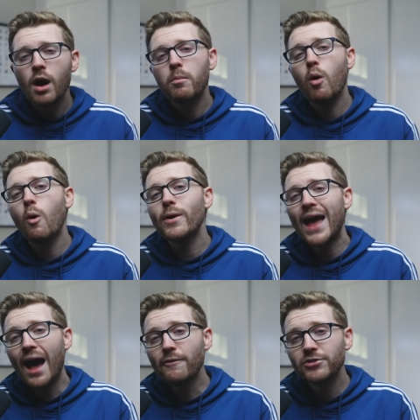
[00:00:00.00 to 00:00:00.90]
But what we
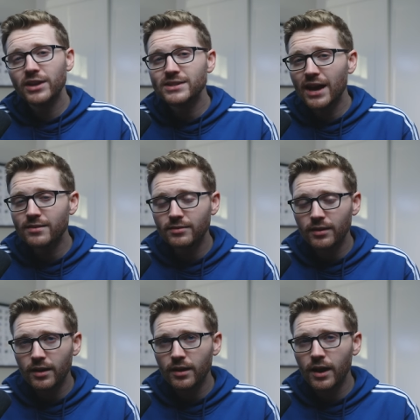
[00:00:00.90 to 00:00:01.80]
have seen
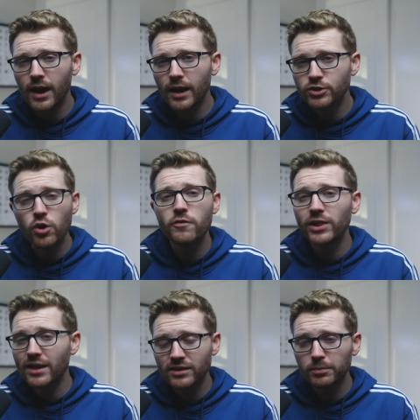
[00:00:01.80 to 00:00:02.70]
Tesla do over the
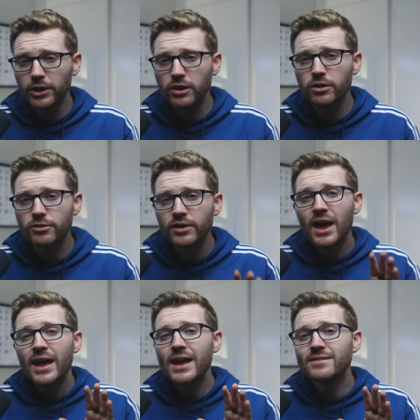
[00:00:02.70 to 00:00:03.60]
last couple of years
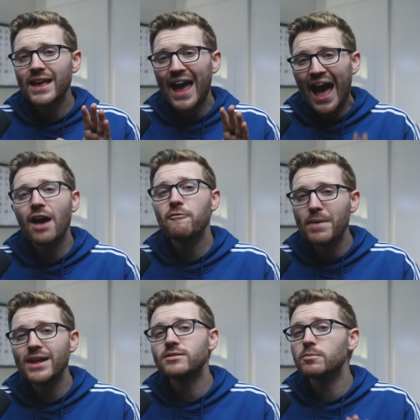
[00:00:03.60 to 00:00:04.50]
is they have
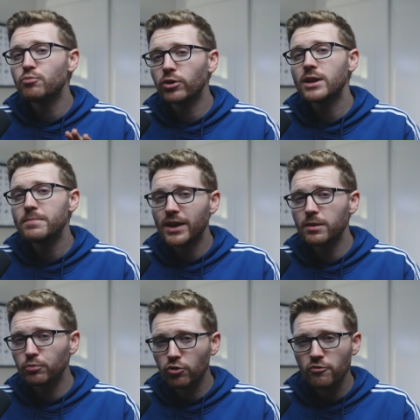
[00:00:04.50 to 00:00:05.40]
made some pretty big
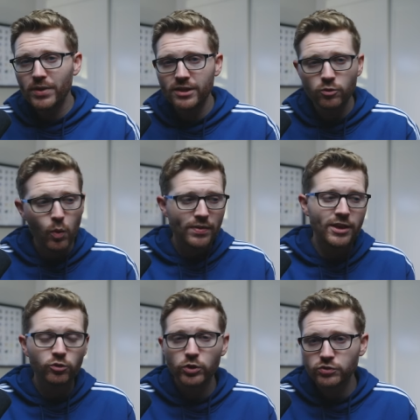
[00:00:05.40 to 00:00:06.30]
improvements when
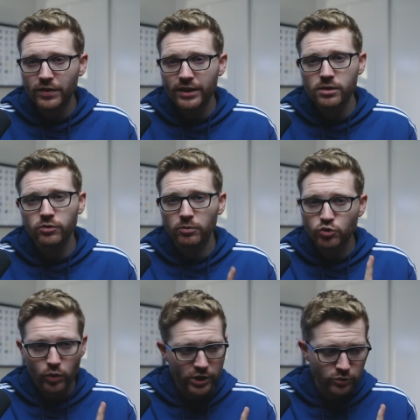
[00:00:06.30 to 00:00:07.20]
they switch VINs from
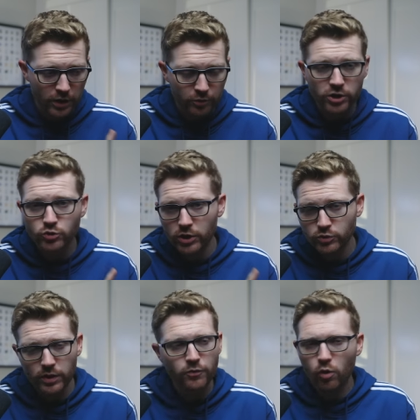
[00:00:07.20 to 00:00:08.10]
2023 to
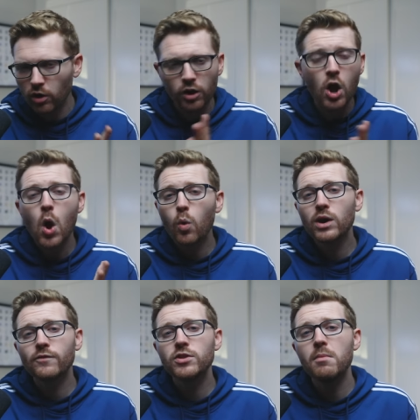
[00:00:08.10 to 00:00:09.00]
2024,
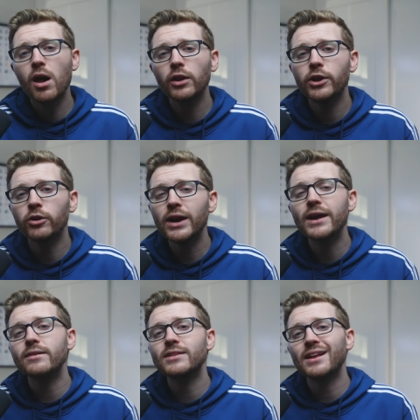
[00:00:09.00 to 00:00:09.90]
whatever the model year
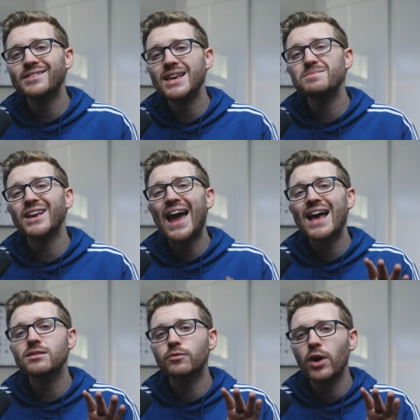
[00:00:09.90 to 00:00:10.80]
is. And it seems like
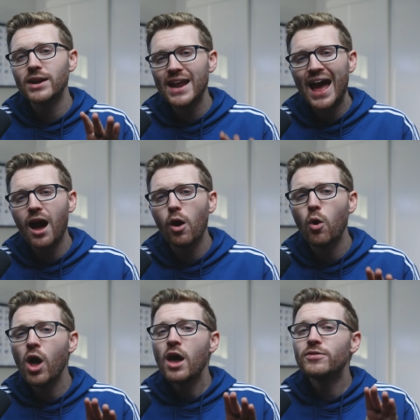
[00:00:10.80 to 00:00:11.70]
as of right
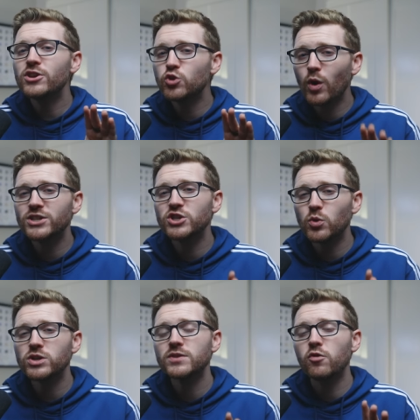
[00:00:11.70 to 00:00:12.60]
now, the
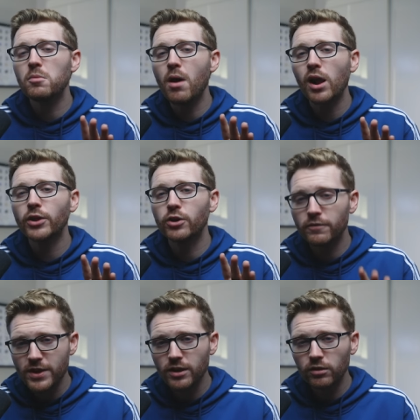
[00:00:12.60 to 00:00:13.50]
2024 model year
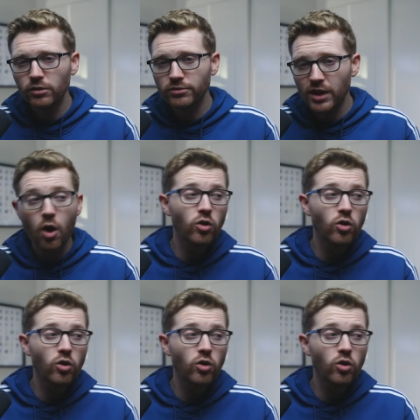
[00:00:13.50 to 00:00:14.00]
vehicles not